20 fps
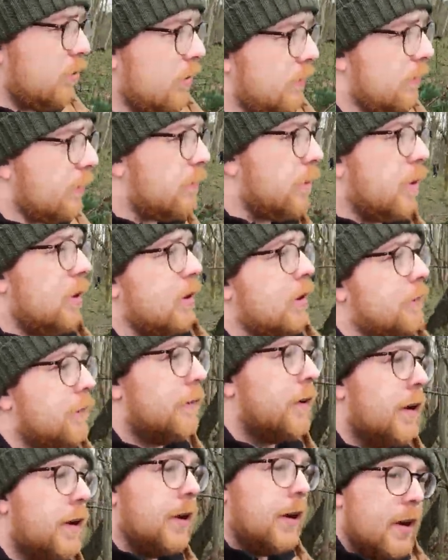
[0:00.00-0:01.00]
know if I've got
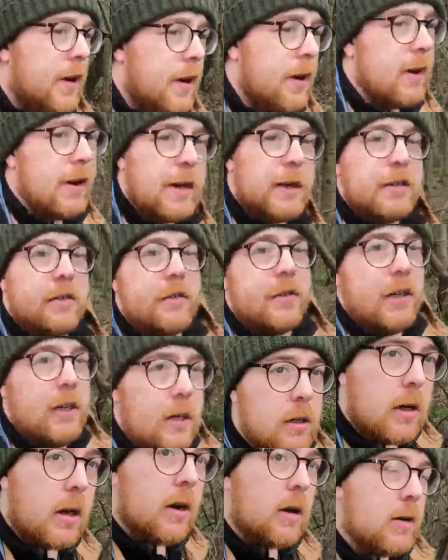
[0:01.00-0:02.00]
enough
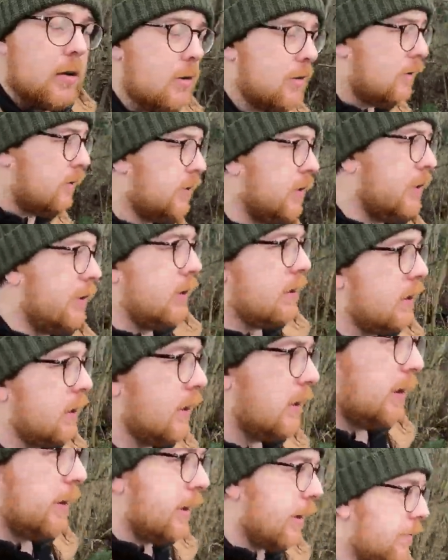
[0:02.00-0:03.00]
SD card to see
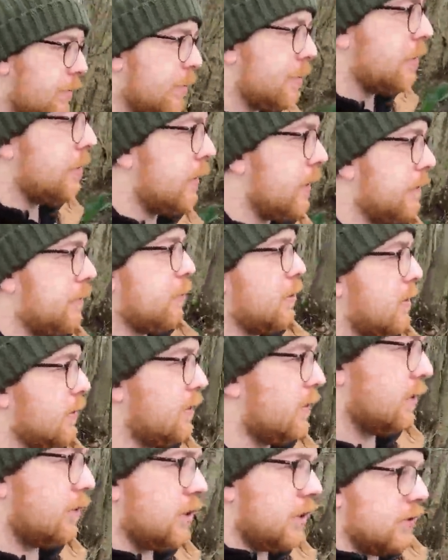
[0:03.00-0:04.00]
everywhere that
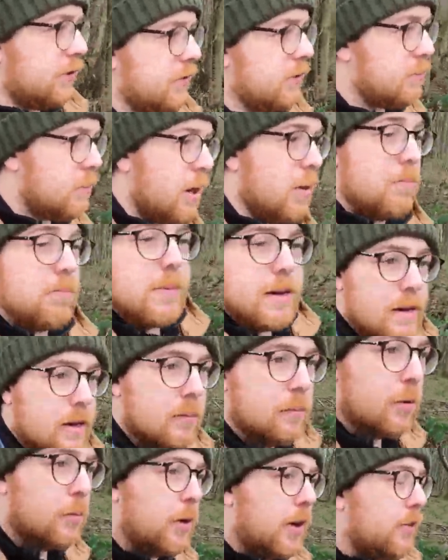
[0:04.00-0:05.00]
everyone suggested, but I'm
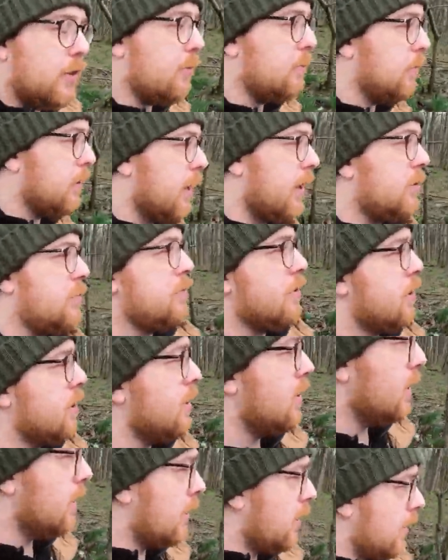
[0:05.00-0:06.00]
making my way around town.
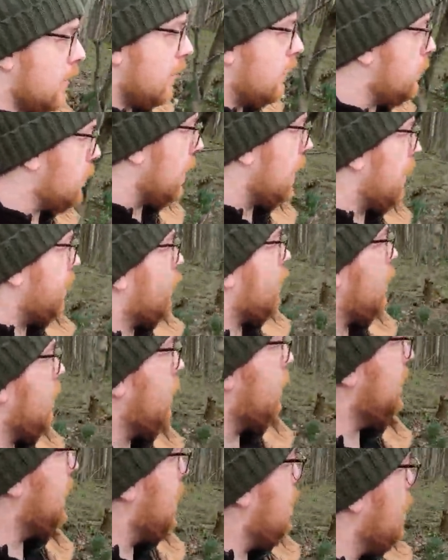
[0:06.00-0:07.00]
It's about
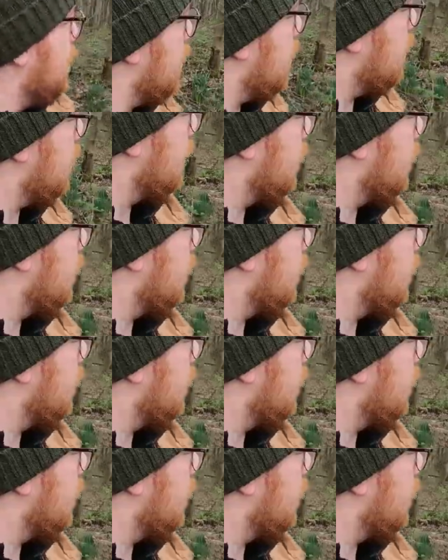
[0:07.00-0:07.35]
12:30 now,